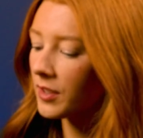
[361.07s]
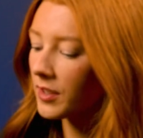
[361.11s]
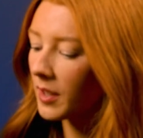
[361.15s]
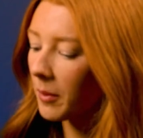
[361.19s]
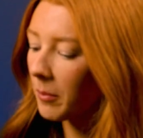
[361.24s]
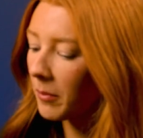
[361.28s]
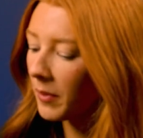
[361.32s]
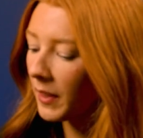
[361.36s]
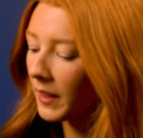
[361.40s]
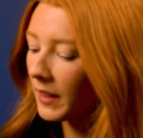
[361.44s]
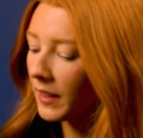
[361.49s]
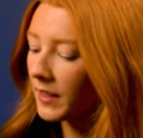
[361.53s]
just
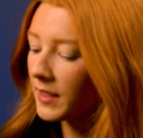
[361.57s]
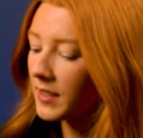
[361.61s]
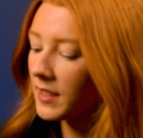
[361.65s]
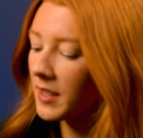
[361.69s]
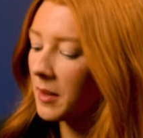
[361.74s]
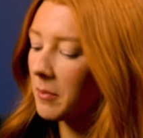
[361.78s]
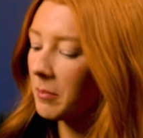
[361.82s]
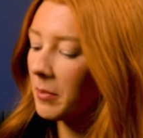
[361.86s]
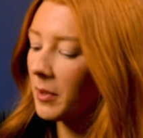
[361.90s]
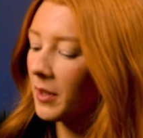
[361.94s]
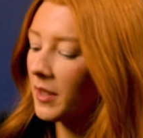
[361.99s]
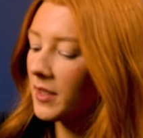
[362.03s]
something as
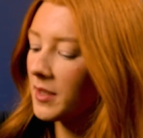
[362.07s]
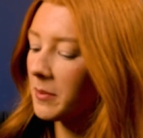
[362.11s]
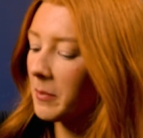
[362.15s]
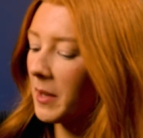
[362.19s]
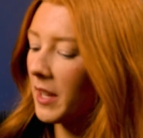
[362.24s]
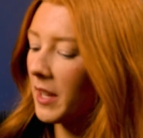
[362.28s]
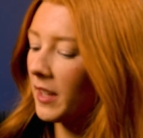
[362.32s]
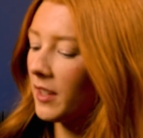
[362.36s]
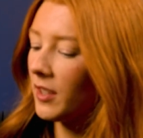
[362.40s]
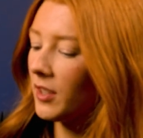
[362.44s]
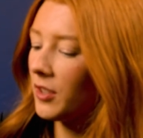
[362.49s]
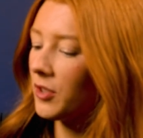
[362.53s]
simple as
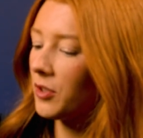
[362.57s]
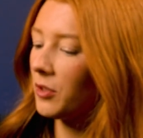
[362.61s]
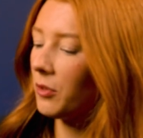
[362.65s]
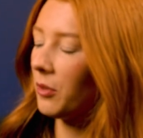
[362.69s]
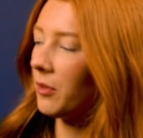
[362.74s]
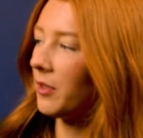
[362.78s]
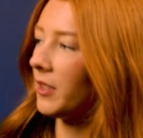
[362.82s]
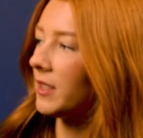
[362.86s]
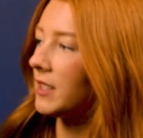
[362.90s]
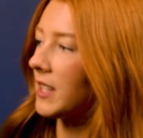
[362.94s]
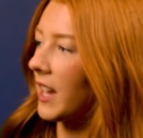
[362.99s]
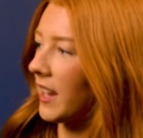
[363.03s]
making sure
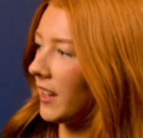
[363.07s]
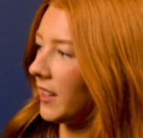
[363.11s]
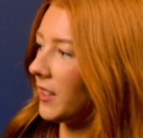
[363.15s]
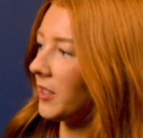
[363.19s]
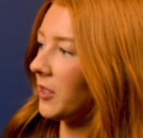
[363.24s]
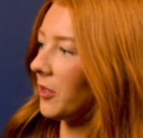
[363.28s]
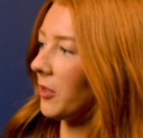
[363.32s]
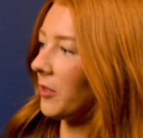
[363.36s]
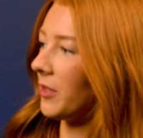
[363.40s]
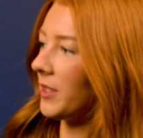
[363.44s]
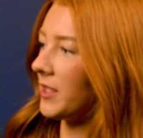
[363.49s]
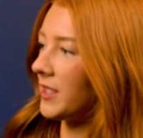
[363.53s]
the date
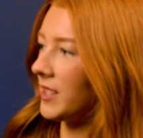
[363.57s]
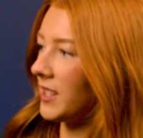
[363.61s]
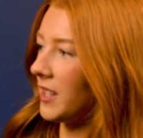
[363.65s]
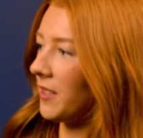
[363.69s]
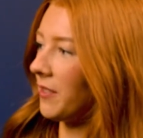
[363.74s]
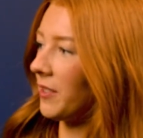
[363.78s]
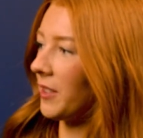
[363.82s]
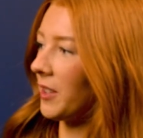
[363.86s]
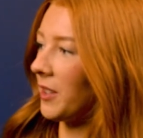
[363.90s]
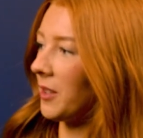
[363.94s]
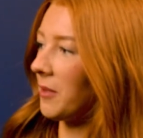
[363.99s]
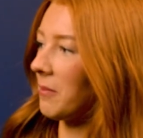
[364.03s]
on the
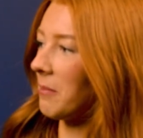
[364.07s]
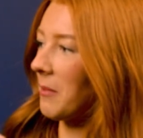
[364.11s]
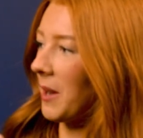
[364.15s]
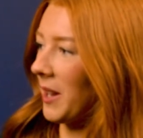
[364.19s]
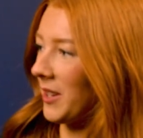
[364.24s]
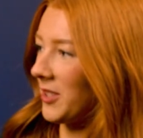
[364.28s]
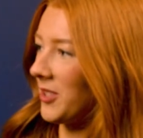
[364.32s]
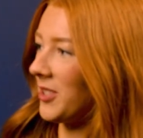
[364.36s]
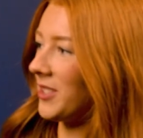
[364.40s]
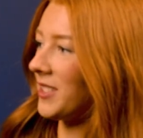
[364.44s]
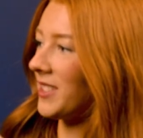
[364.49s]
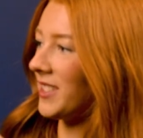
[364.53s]
certificate
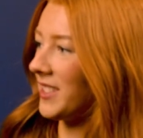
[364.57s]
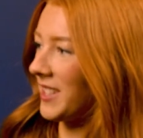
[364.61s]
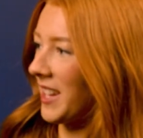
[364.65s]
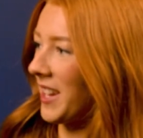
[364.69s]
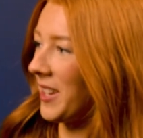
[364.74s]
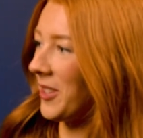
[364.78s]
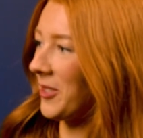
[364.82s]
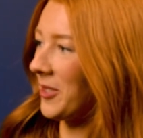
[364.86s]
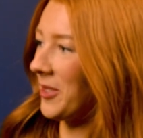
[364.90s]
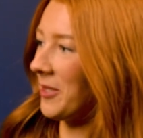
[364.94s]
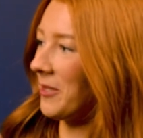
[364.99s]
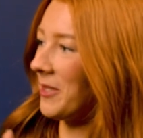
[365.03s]
matches the date
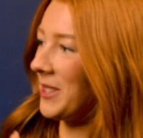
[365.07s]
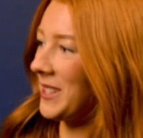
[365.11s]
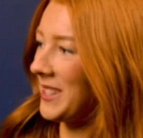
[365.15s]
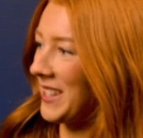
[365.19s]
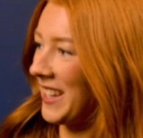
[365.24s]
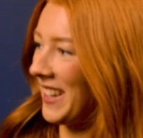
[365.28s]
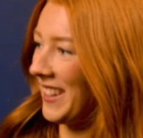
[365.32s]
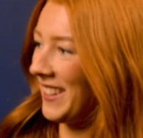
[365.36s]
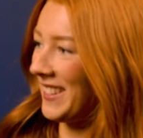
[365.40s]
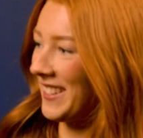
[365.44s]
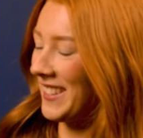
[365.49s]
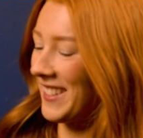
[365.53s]
on the
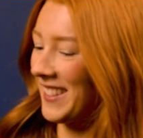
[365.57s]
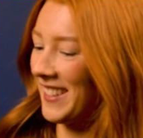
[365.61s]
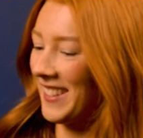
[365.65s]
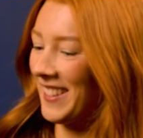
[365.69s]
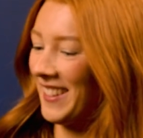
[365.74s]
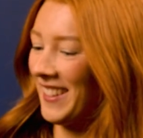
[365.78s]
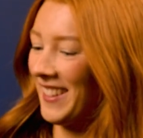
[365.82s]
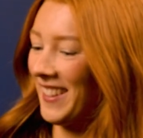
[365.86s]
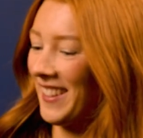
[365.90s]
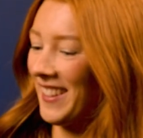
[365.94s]
receipt,